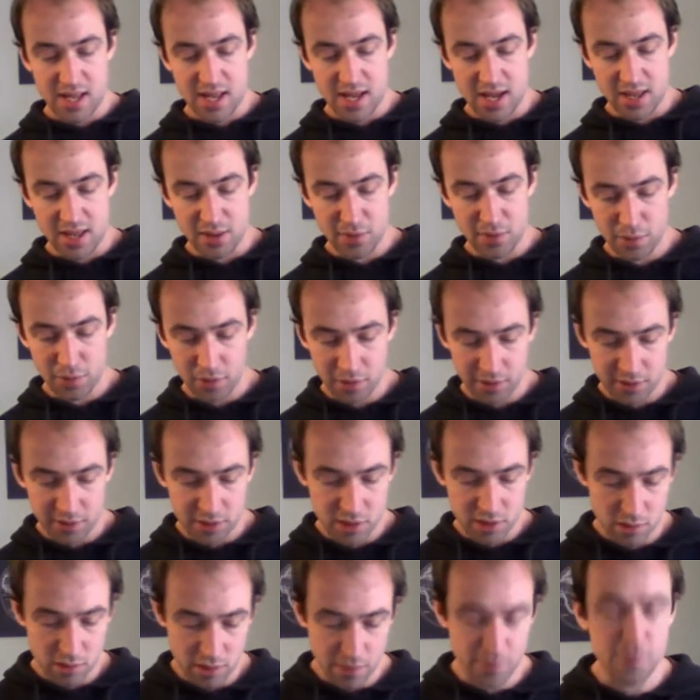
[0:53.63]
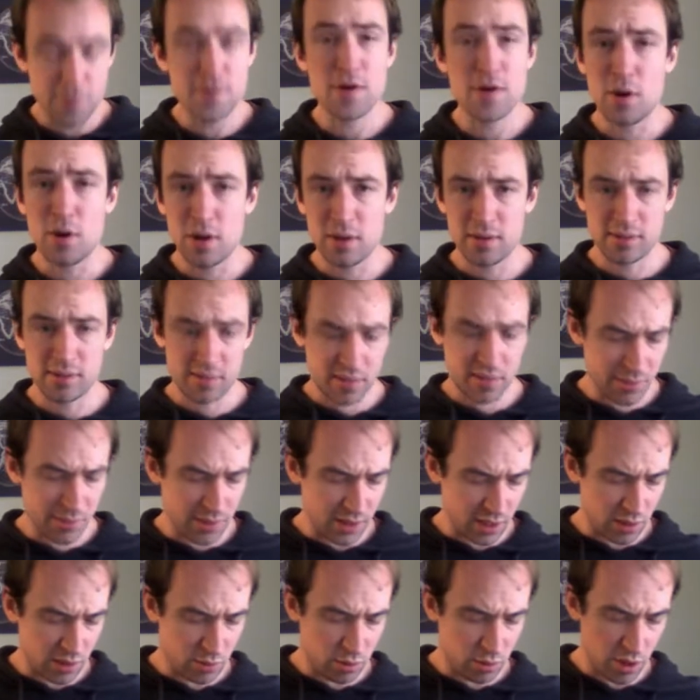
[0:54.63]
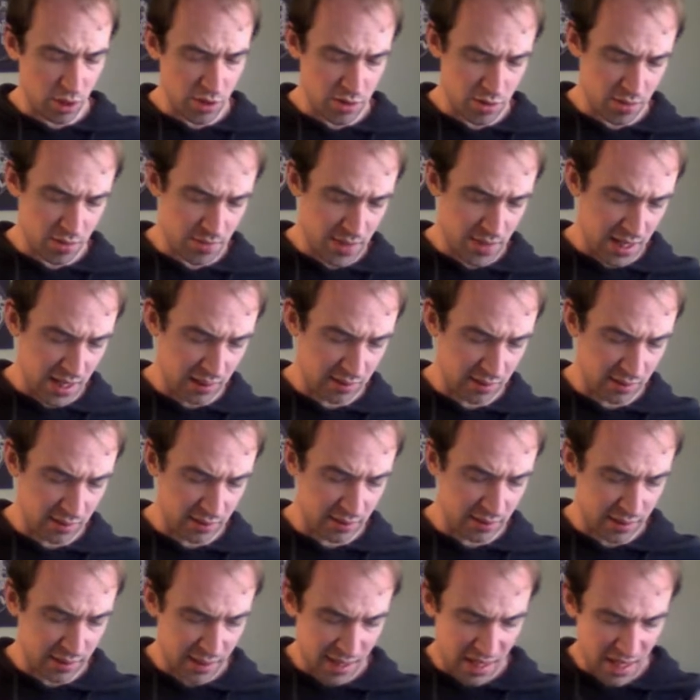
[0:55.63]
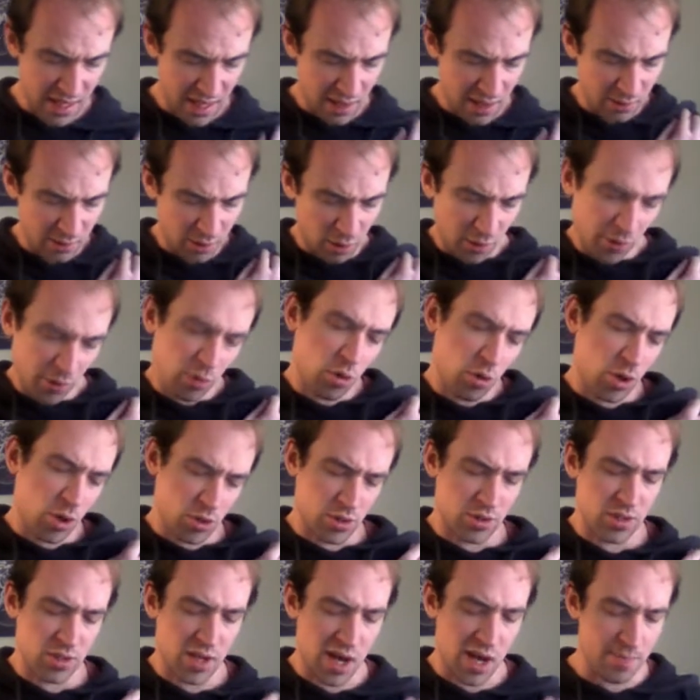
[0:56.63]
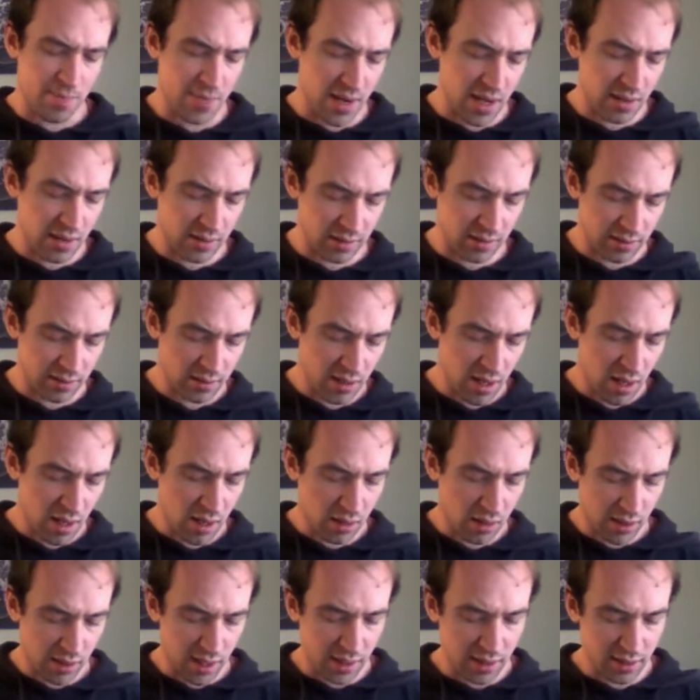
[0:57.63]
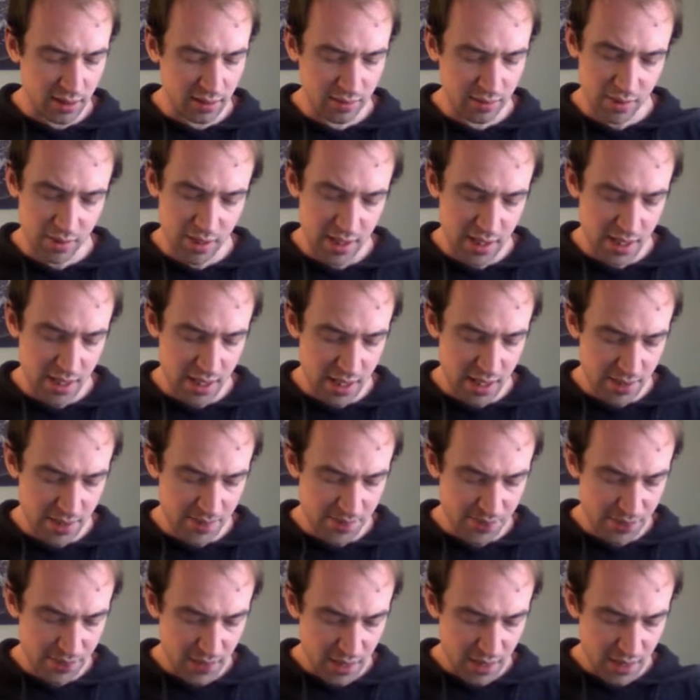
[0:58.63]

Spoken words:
The first two are very similar quadrant bases, or quadrant type bases, like this one here.